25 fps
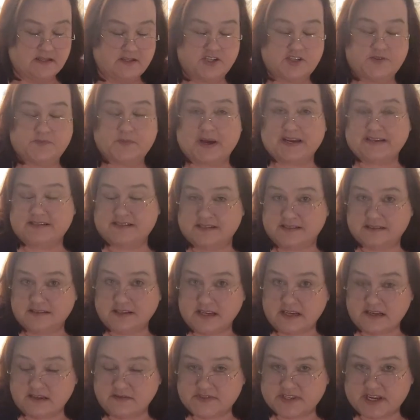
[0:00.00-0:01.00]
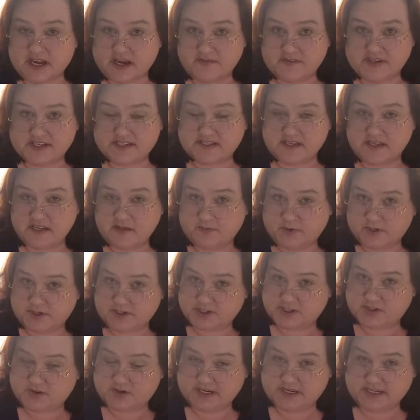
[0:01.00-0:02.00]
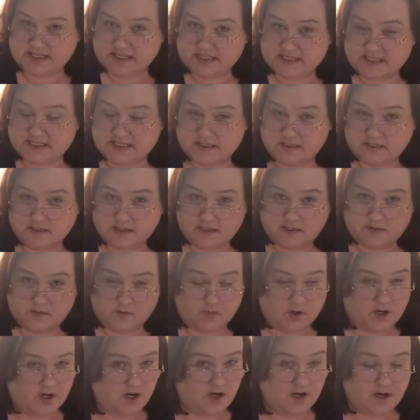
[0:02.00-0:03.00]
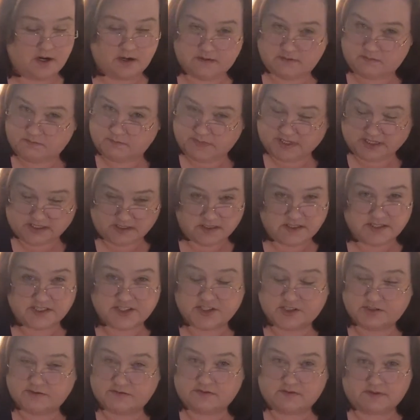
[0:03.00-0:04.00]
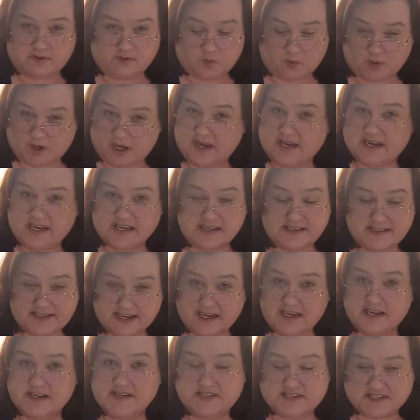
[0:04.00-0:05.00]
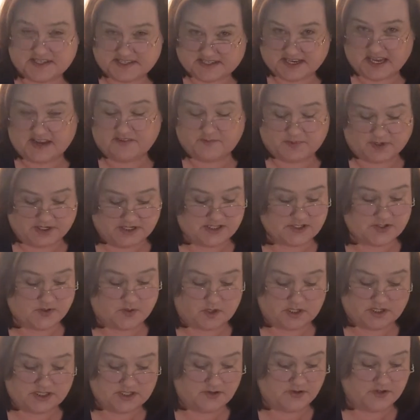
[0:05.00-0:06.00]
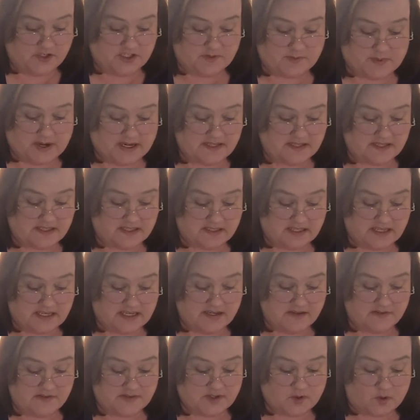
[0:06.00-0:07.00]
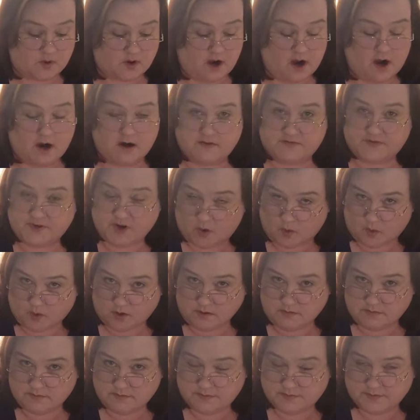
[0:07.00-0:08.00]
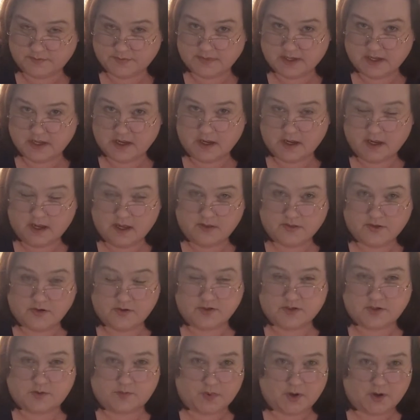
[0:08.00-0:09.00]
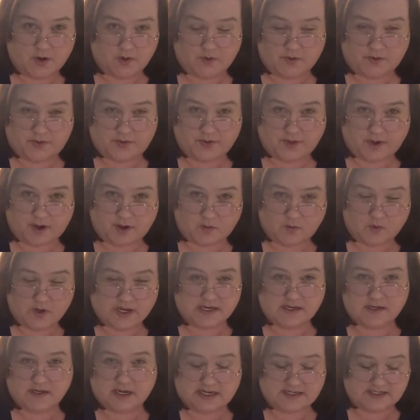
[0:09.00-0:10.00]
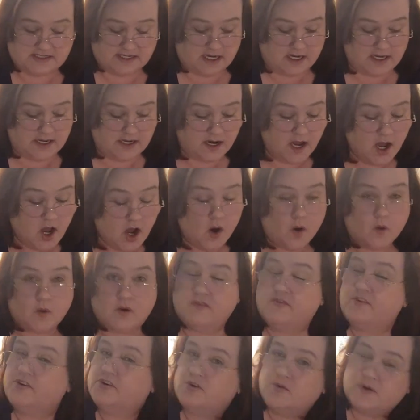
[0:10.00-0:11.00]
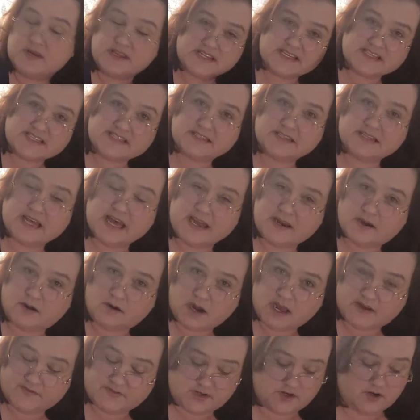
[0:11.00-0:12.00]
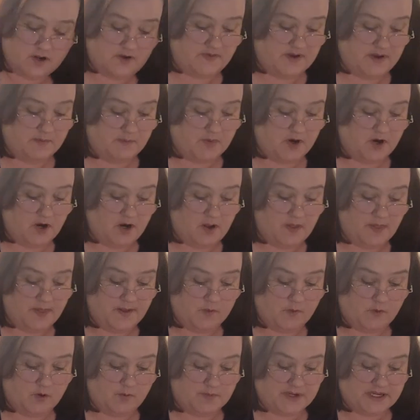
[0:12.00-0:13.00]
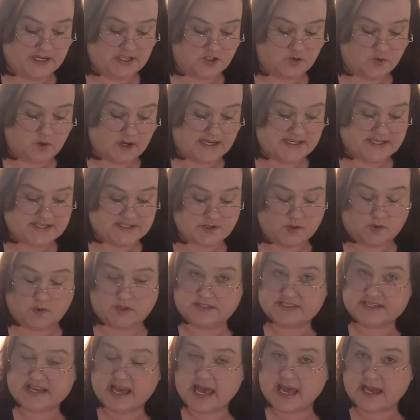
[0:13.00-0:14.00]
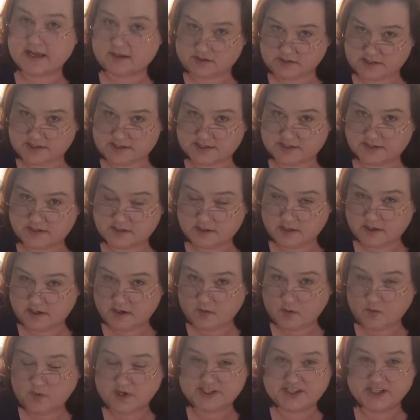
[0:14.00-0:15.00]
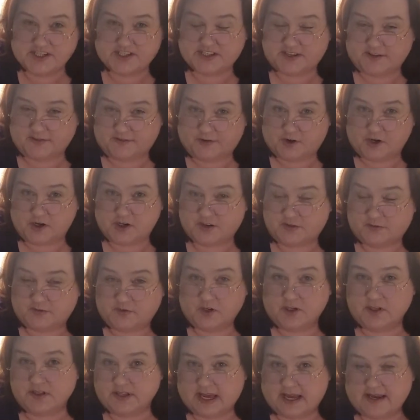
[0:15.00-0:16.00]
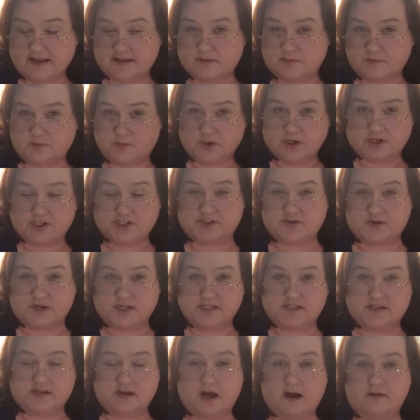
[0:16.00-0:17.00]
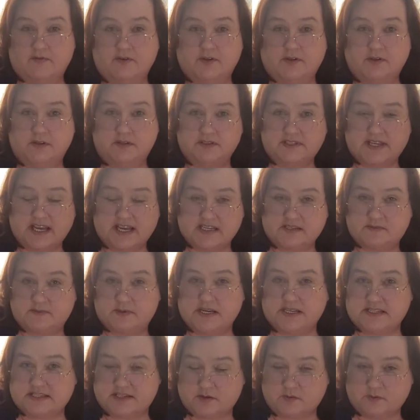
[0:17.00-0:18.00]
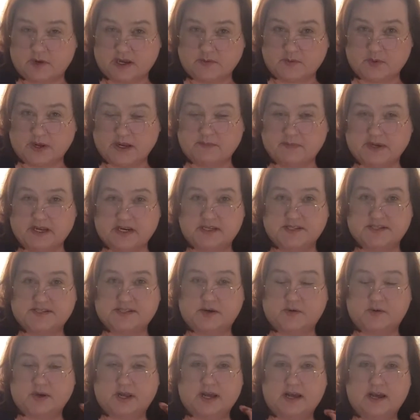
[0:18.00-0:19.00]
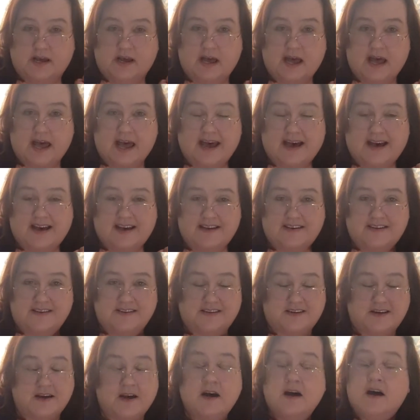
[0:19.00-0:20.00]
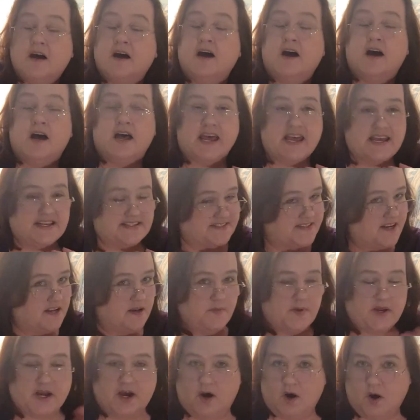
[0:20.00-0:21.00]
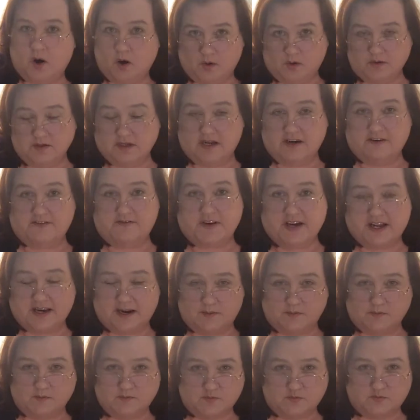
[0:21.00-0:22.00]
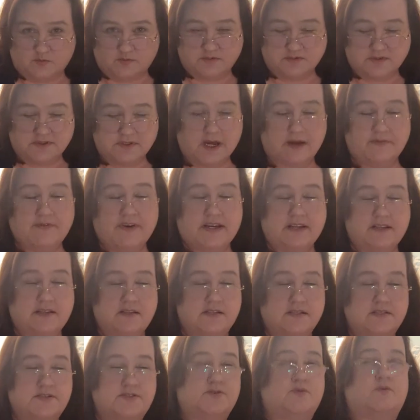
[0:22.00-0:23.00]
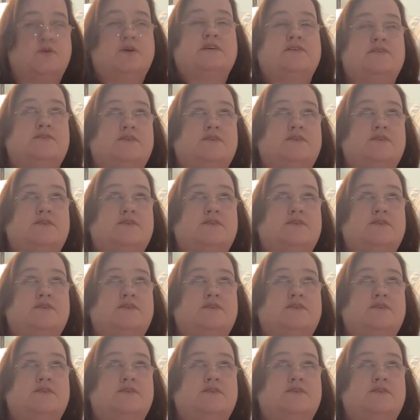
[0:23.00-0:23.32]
Spines and Leaves, obviously the book strings, where what he does is save bookstores. So there's Spines and Leaves or Heart of Noel. Those are both written and done. Or if you're doing this later after November, there will be Twice Sold Tales, which is the first full-length book strings novel. It takes place in Red Wing, Minnesota, and it's going to be a whole lot of fun. I'm loving the story